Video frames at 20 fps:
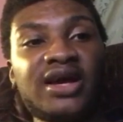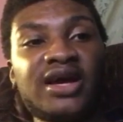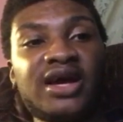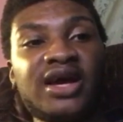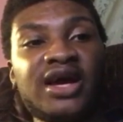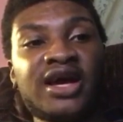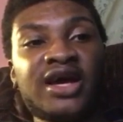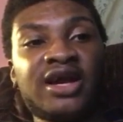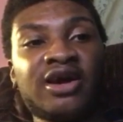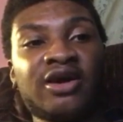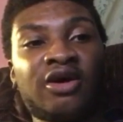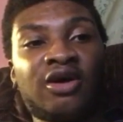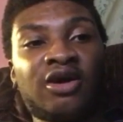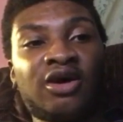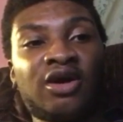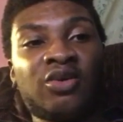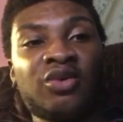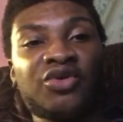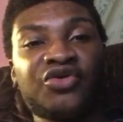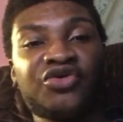And
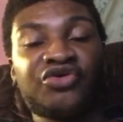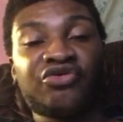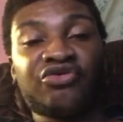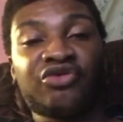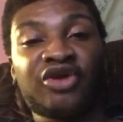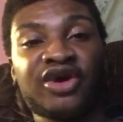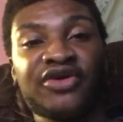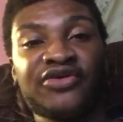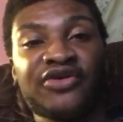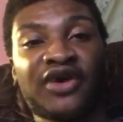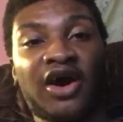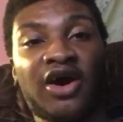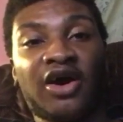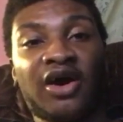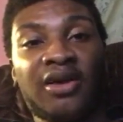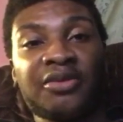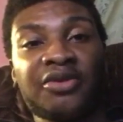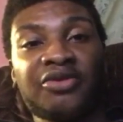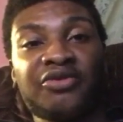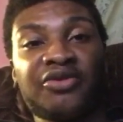once it runs out,
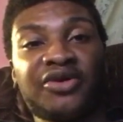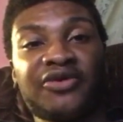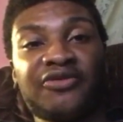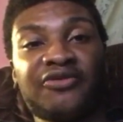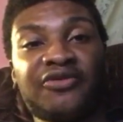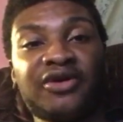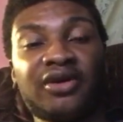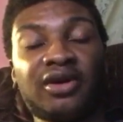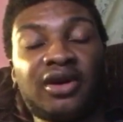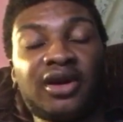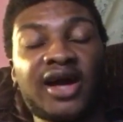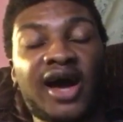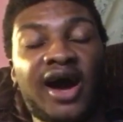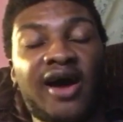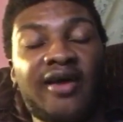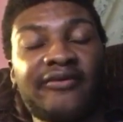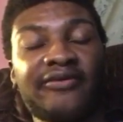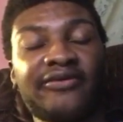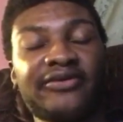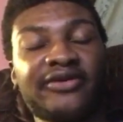I'm gonna refill it.
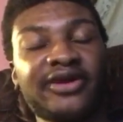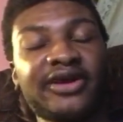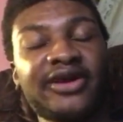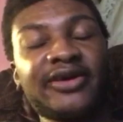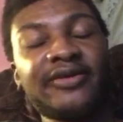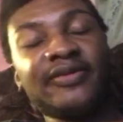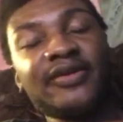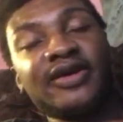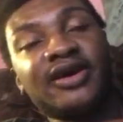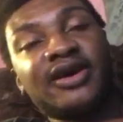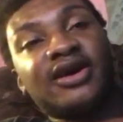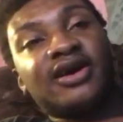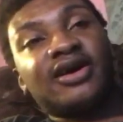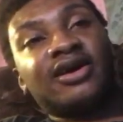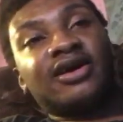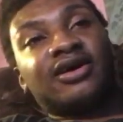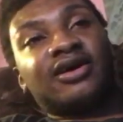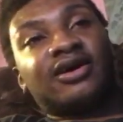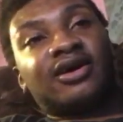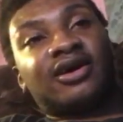Obviously,
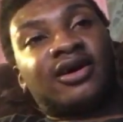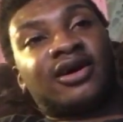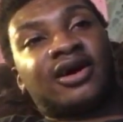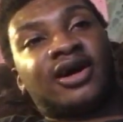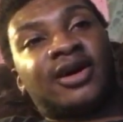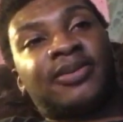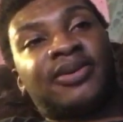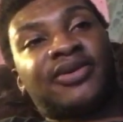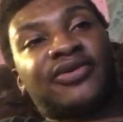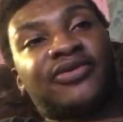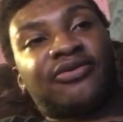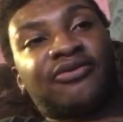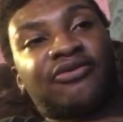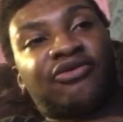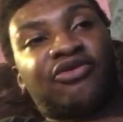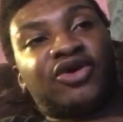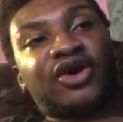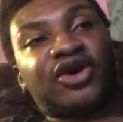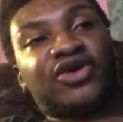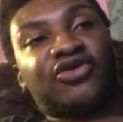put some
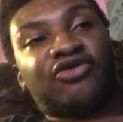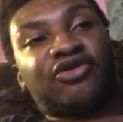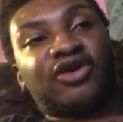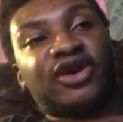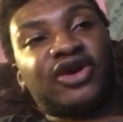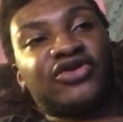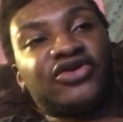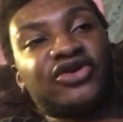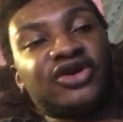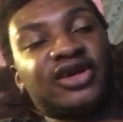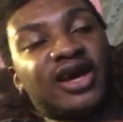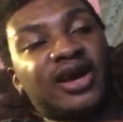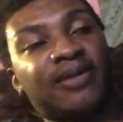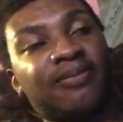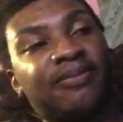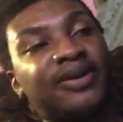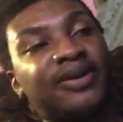fresh in that